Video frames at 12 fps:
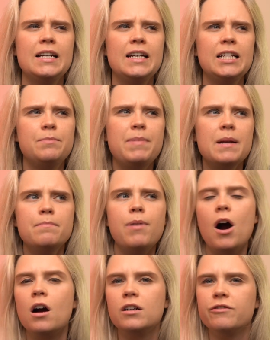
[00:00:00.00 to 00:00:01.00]
it's been
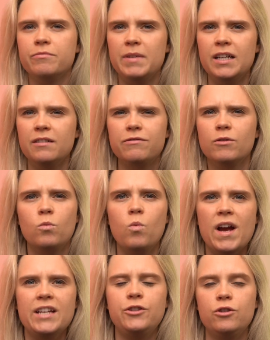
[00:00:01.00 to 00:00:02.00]
part of me for
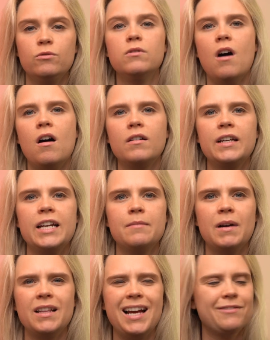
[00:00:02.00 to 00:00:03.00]
way too long in
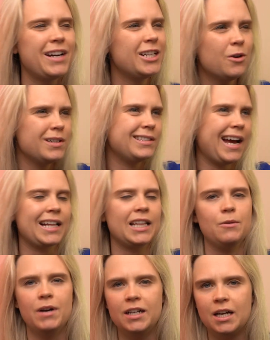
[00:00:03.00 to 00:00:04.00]
my life. I know exactly
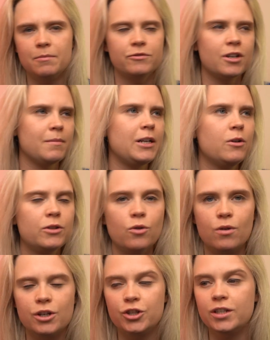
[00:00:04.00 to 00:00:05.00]
where it comes from. I know its
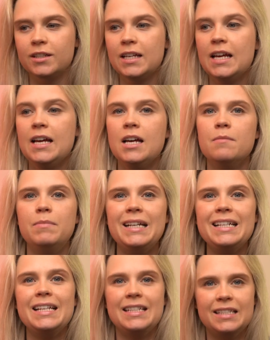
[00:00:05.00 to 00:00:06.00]
origins, but
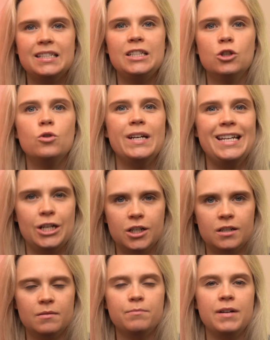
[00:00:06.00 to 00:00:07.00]
it's still
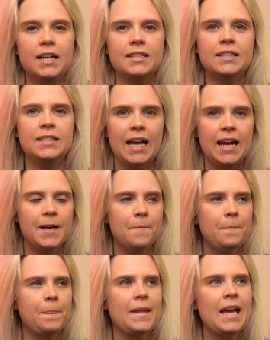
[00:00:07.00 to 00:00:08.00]
here, present day.
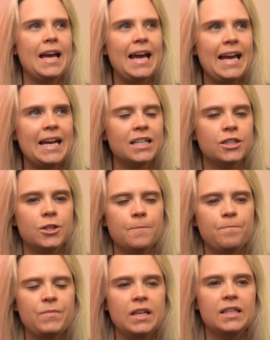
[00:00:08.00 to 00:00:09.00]
And
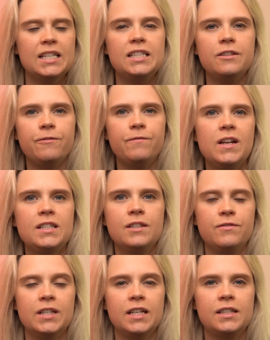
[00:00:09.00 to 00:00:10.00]
this
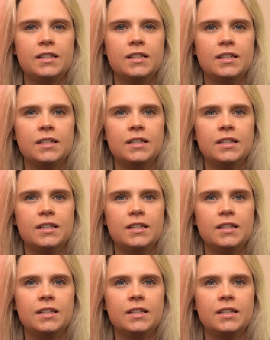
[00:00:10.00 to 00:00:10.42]
defensiveness